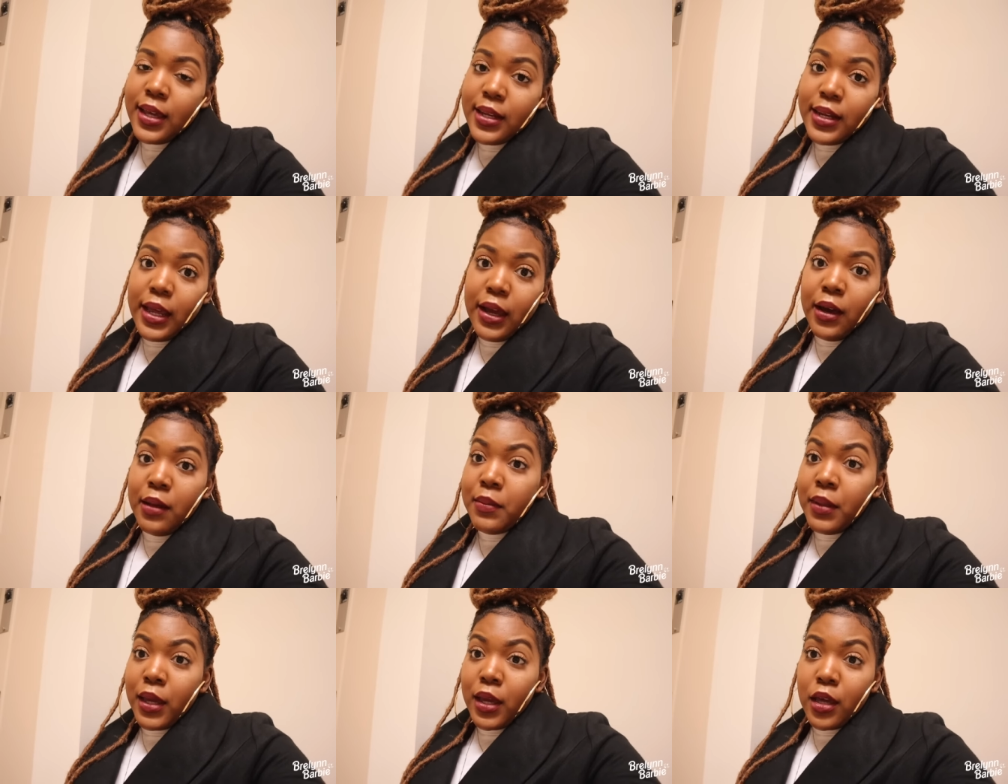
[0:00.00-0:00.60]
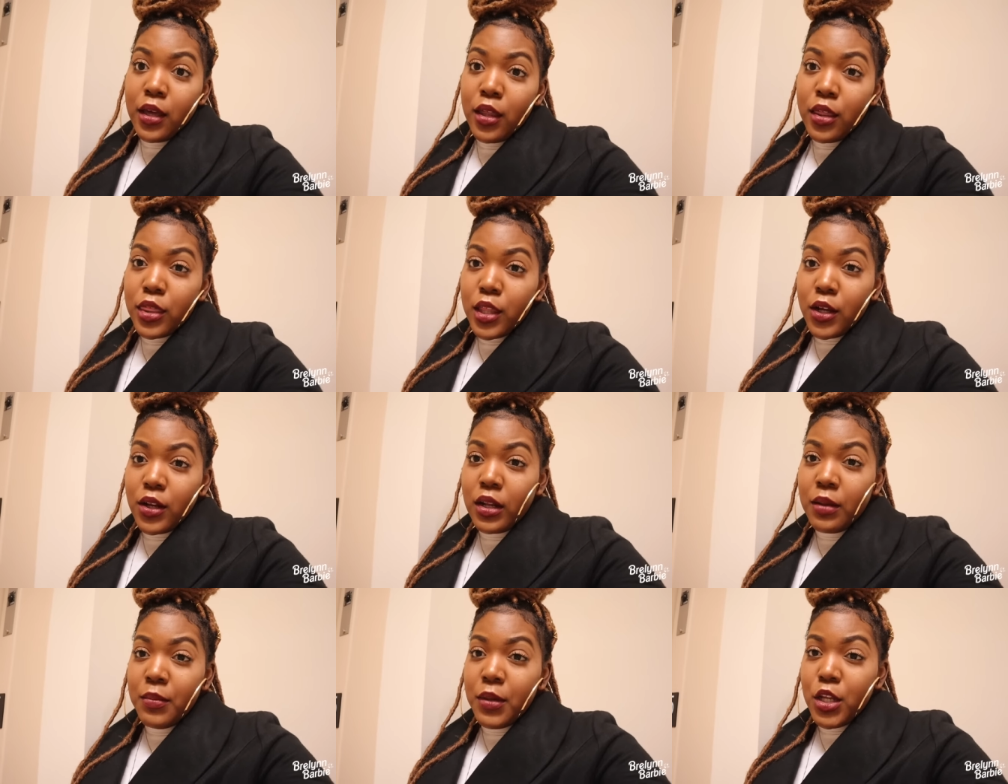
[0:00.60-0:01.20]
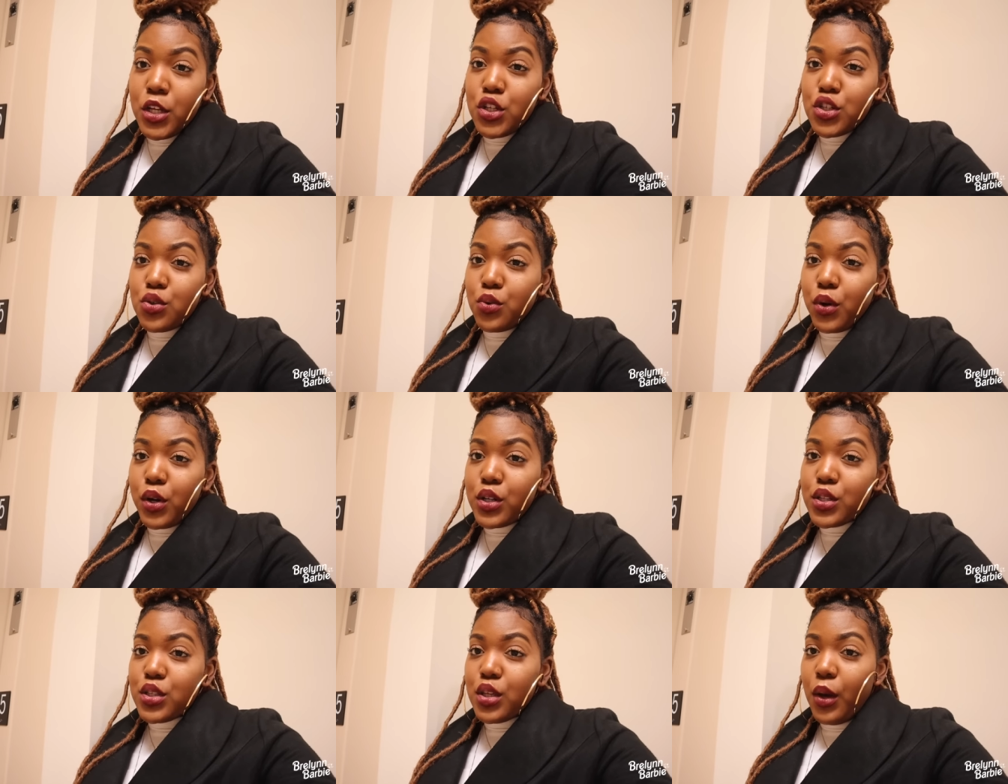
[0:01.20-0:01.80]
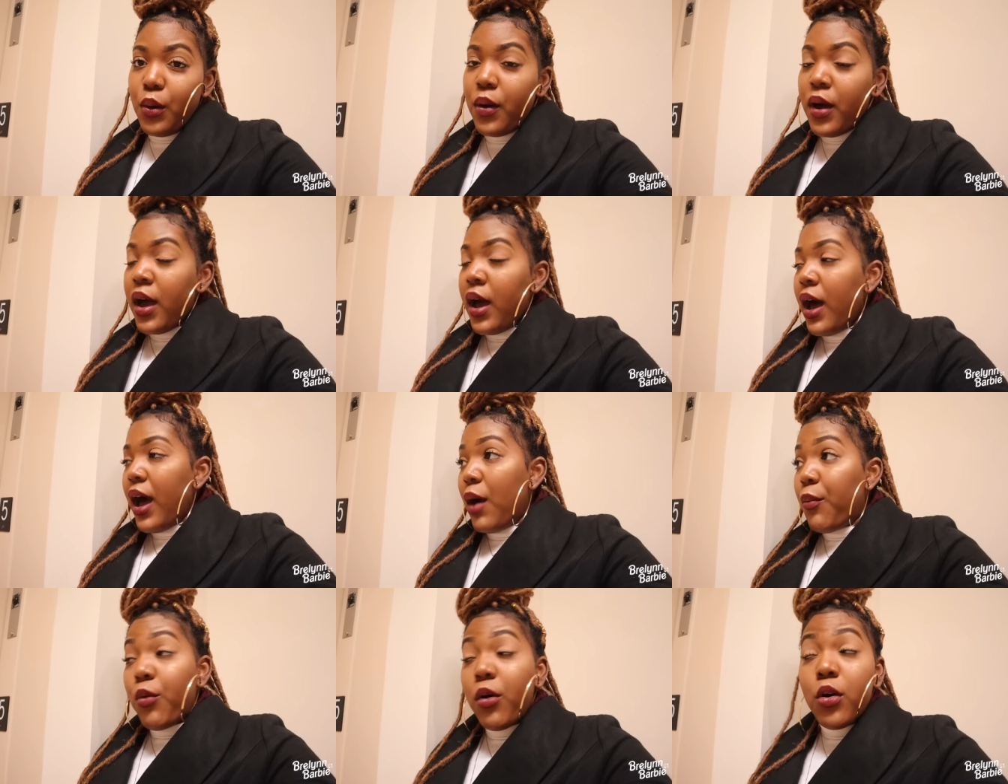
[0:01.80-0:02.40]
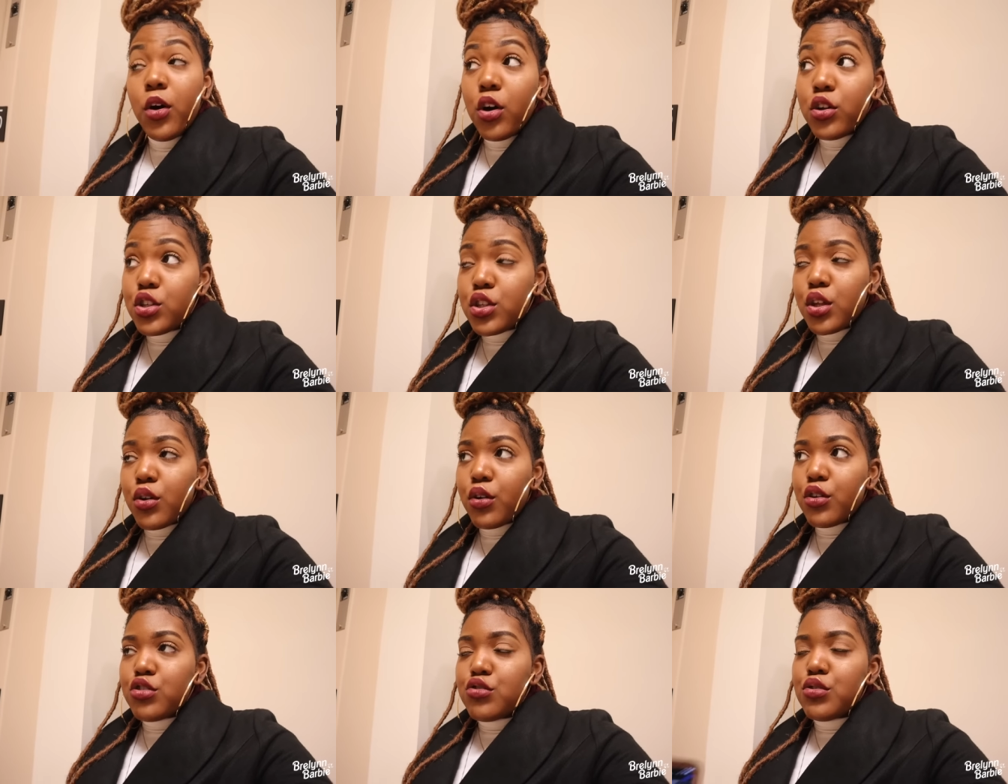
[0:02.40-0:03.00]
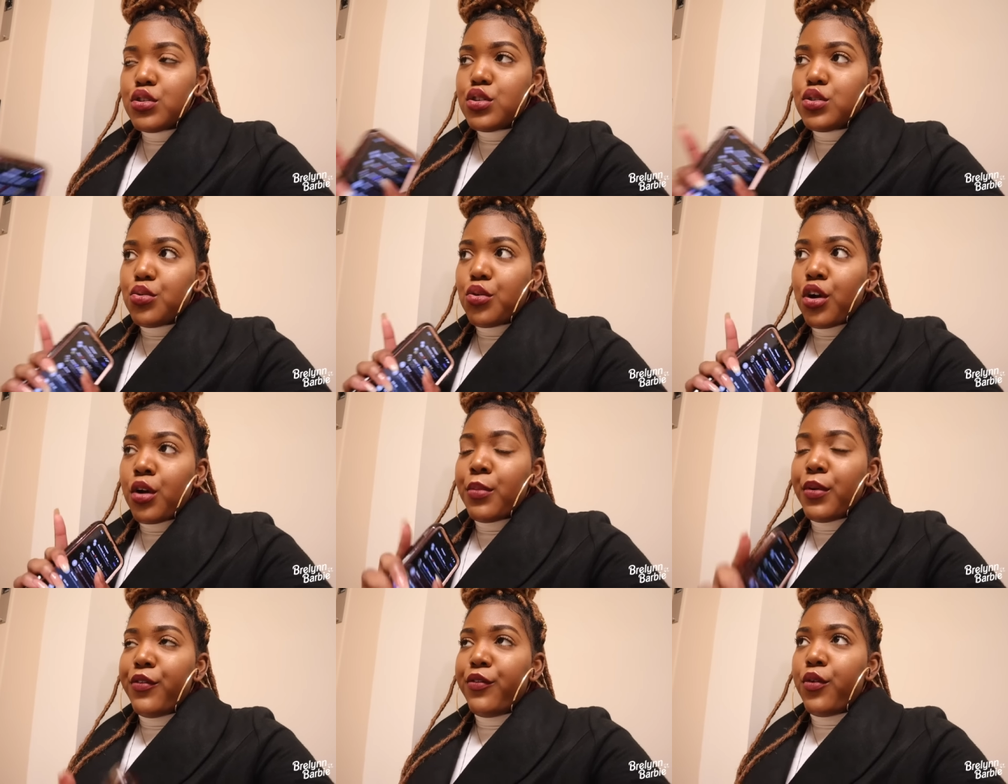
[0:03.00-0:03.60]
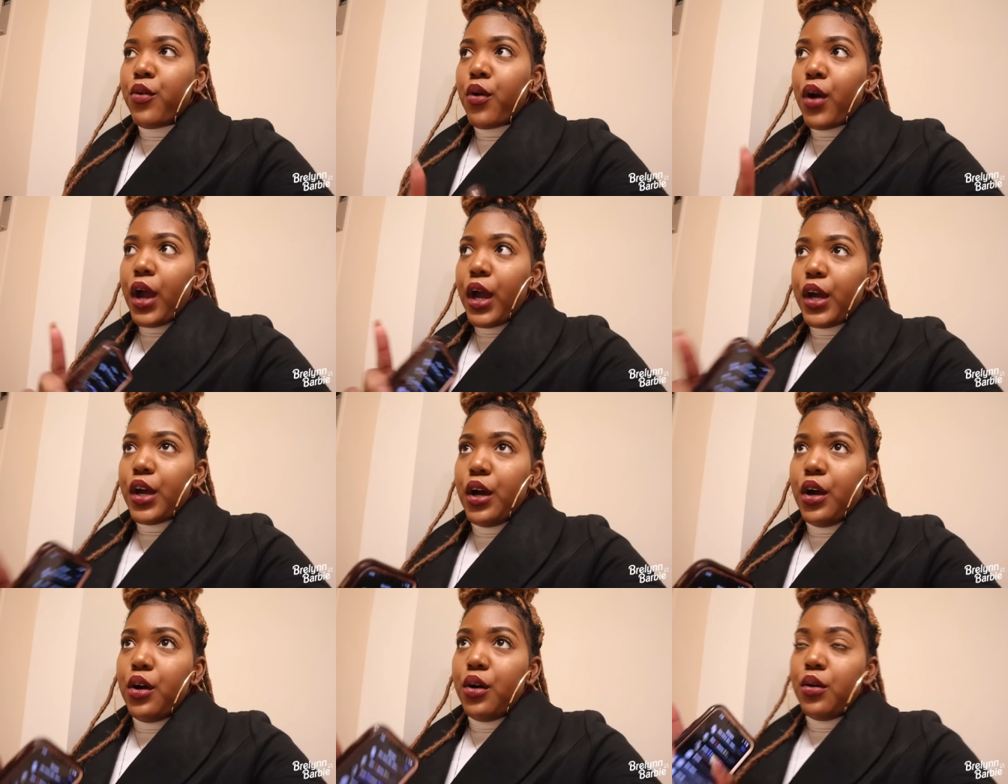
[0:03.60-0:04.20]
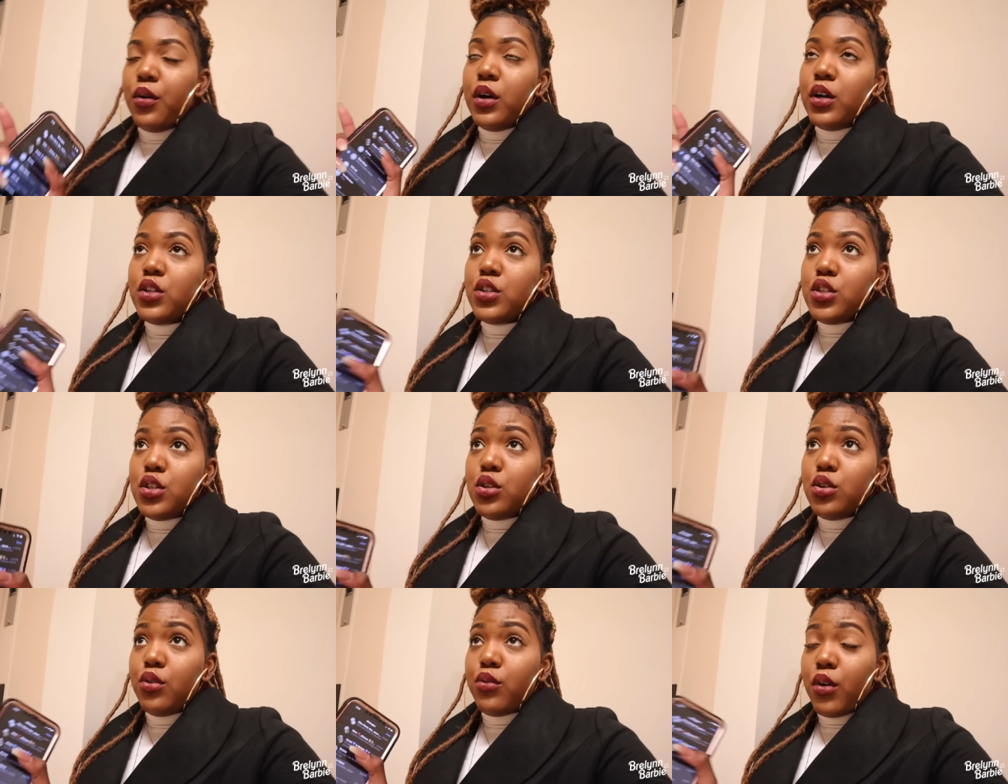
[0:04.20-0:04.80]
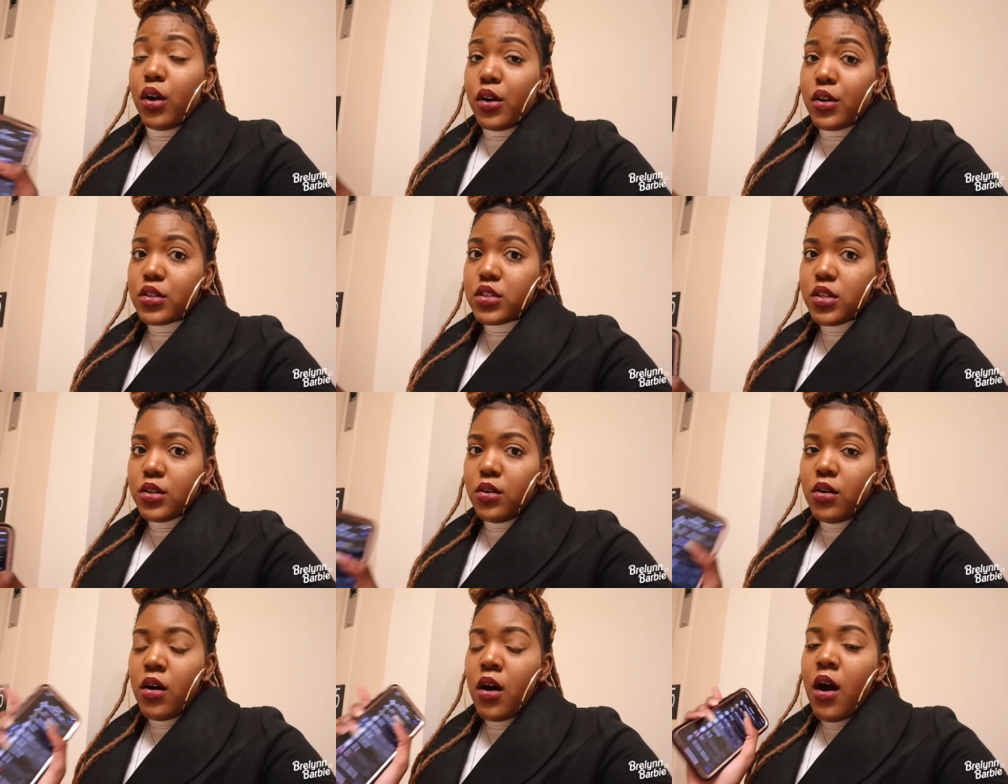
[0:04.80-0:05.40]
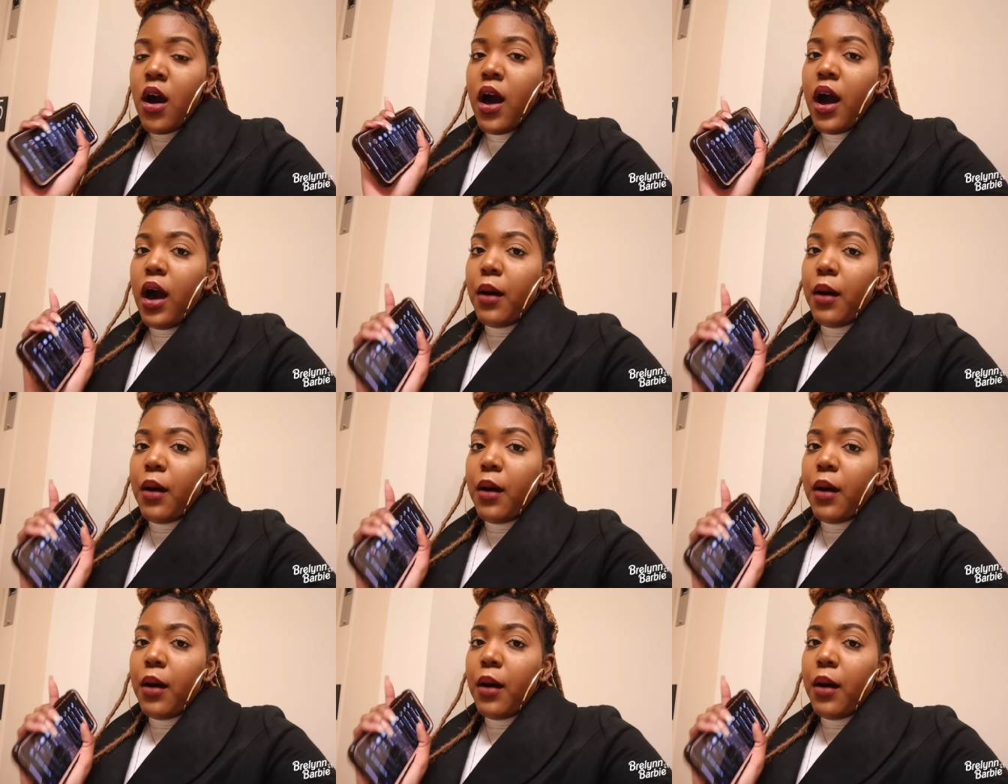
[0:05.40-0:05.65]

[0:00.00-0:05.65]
Now I'm like 30 minutes short. So I won't go to the grocery store before I go to rehearsal.